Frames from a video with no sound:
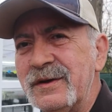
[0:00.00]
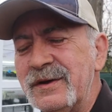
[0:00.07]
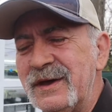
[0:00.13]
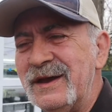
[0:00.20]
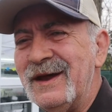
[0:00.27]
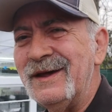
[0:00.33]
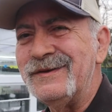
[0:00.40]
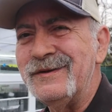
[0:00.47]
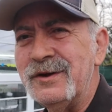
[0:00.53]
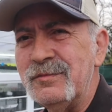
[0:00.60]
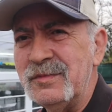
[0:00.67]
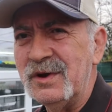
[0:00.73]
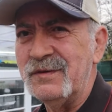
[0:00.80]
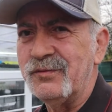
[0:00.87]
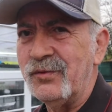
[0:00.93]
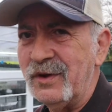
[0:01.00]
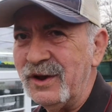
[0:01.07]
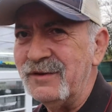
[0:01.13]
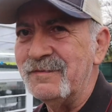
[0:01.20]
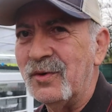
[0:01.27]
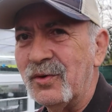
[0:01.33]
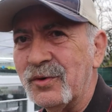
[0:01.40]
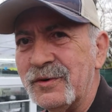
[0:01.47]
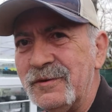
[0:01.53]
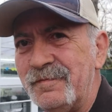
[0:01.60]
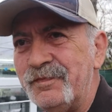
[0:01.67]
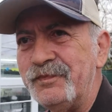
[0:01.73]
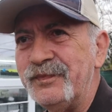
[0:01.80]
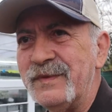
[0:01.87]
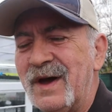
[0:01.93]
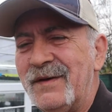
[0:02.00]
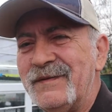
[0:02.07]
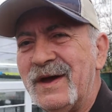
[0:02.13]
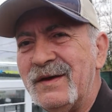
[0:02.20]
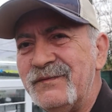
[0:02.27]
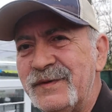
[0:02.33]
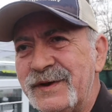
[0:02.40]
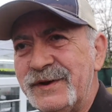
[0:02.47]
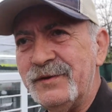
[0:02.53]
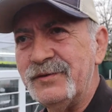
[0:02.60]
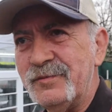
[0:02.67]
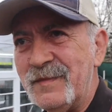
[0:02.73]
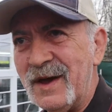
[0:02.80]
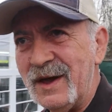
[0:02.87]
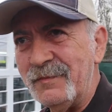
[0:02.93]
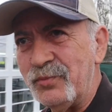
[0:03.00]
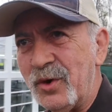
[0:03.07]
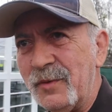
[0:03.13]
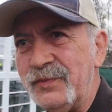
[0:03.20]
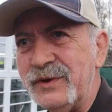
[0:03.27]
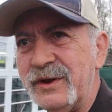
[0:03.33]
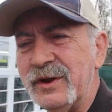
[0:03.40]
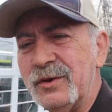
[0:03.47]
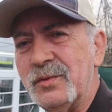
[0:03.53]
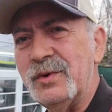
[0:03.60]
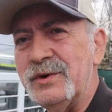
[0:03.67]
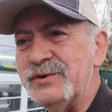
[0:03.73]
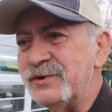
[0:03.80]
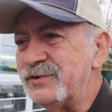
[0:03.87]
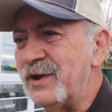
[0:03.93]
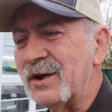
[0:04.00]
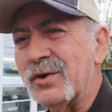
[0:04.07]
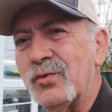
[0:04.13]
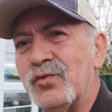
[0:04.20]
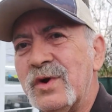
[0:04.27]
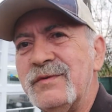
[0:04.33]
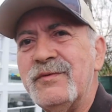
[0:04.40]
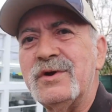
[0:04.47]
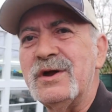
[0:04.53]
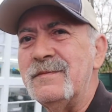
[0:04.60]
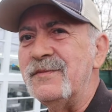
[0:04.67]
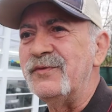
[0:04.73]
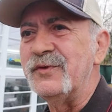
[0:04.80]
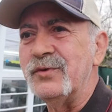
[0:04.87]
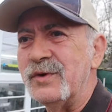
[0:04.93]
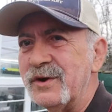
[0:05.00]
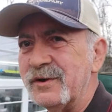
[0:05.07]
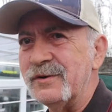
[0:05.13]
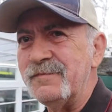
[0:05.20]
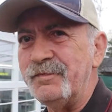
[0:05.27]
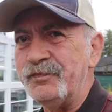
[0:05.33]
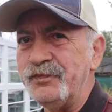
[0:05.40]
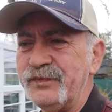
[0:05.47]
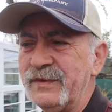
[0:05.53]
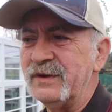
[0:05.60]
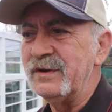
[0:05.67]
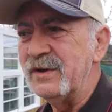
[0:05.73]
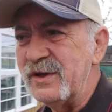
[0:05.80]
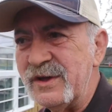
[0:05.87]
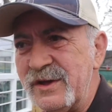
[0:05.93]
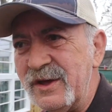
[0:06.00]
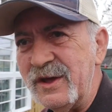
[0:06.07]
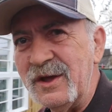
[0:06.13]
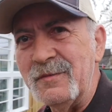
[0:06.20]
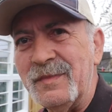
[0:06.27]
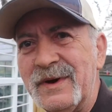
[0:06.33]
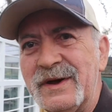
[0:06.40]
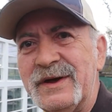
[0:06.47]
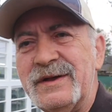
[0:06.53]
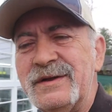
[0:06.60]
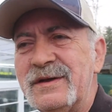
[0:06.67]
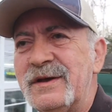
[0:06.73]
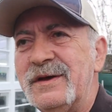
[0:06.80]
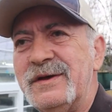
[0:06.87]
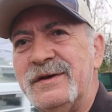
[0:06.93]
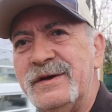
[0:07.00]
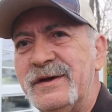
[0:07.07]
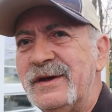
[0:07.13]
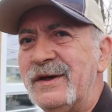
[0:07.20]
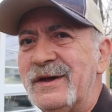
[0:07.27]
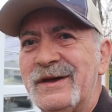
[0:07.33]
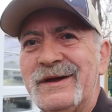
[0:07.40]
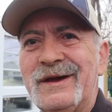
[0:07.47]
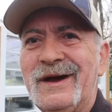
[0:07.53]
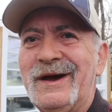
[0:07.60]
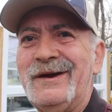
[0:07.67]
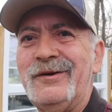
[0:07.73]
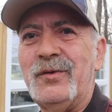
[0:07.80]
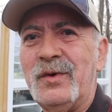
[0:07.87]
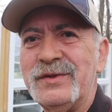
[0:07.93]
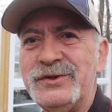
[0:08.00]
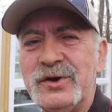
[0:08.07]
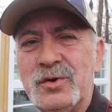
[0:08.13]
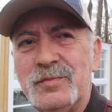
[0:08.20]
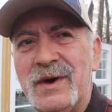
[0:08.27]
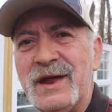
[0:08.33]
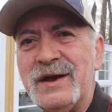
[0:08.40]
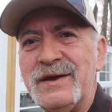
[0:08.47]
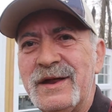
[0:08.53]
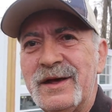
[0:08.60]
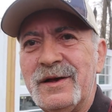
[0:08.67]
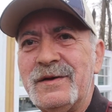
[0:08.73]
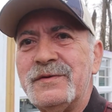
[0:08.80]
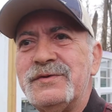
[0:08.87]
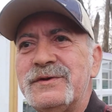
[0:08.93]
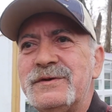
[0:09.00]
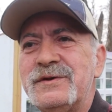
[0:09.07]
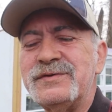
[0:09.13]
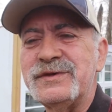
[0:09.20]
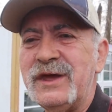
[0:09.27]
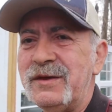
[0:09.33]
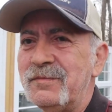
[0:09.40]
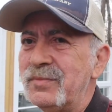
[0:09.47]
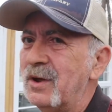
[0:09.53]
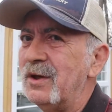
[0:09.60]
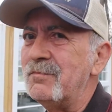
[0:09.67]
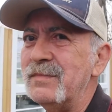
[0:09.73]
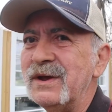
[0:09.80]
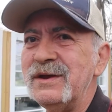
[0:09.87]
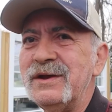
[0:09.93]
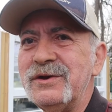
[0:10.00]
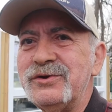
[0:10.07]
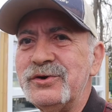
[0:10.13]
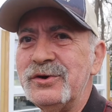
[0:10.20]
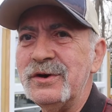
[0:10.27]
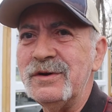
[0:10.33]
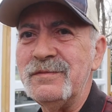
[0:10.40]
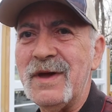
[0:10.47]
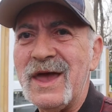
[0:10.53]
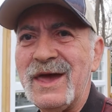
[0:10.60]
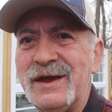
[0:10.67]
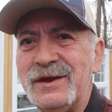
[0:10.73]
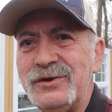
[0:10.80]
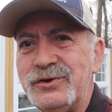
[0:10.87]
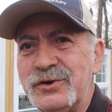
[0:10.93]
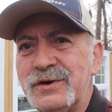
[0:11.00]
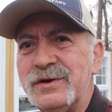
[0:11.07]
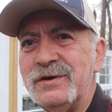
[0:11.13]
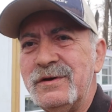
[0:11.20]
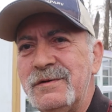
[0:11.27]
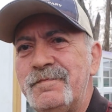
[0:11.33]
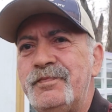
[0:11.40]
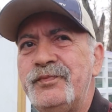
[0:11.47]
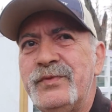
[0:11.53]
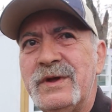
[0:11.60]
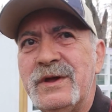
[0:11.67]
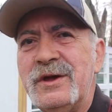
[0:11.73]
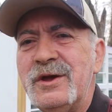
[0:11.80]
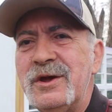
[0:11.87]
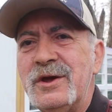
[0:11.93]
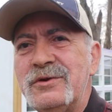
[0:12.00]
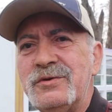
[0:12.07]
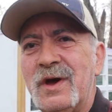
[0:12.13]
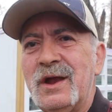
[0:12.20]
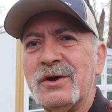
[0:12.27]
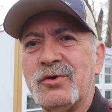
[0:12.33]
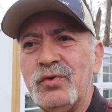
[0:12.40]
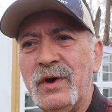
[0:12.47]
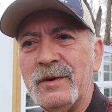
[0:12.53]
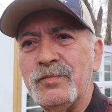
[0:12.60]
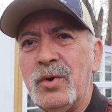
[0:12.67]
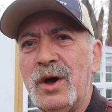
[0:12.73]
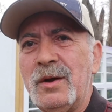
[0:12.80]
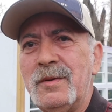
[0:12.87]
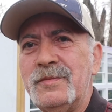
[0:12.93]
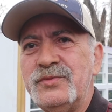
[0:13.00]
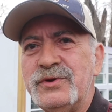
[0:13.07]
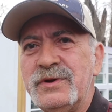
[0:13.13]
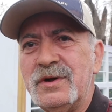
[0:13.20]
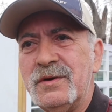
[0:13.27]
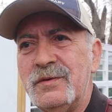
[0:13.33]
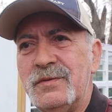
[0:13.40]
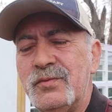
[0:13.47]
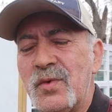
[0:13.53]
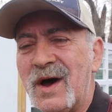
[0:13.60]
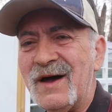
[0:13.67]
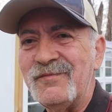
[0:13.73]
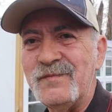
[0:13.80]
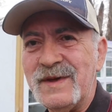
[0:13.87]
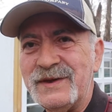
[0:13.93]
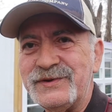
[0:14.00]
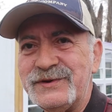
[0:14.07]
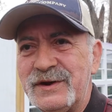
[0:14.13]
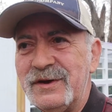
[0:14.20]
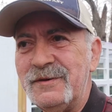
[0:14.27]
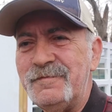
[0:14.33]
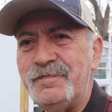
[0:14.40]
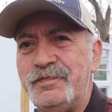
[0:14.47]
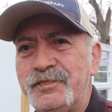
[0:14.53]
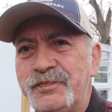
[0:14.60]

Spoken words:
get out there in the middle of a rain pour. I've got videos of my property here where it's just like a river coming through here. But I don't know what to do about it now, so just keep amending to it, adding to it, try to correct problems, you know, while I've messed up.